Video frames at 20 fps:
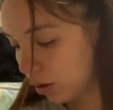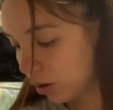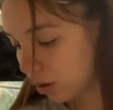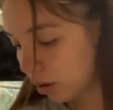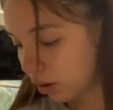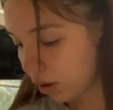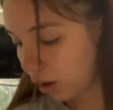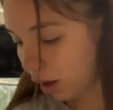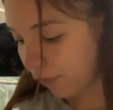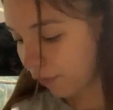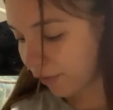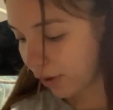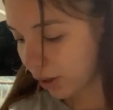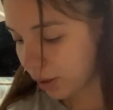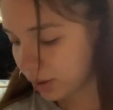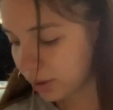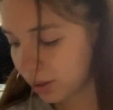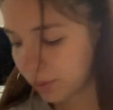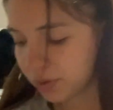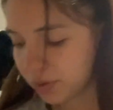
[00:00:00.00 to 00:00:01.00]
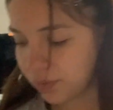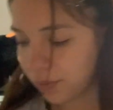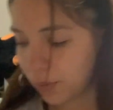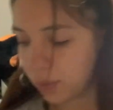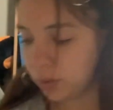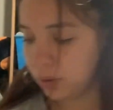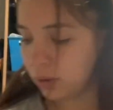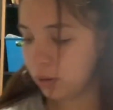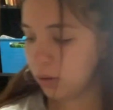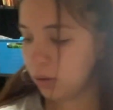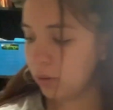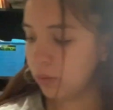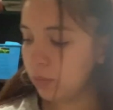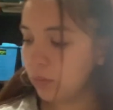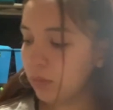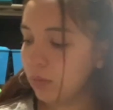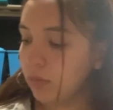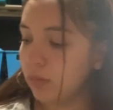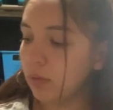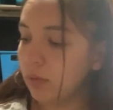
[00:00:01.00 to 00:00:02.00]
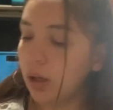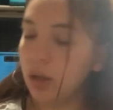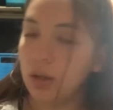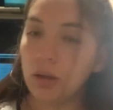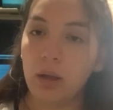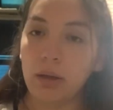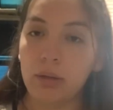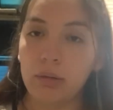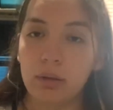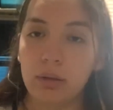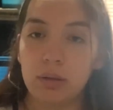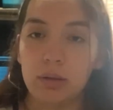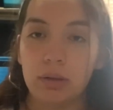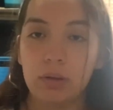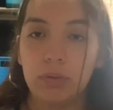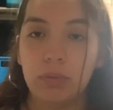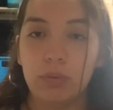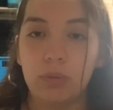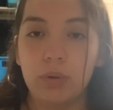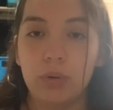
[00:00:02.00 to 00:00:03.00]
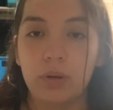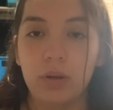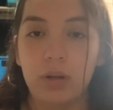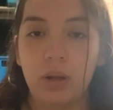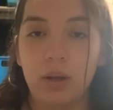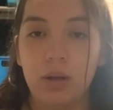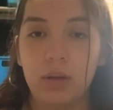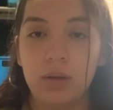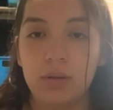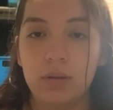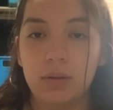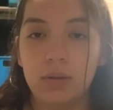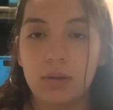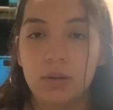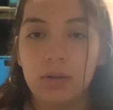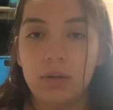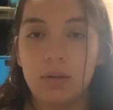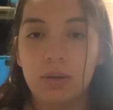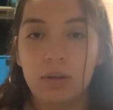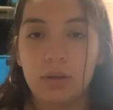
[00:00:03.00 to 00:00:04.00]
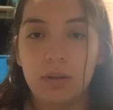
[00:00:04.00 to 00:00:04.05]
First I was folding them in like these little organizers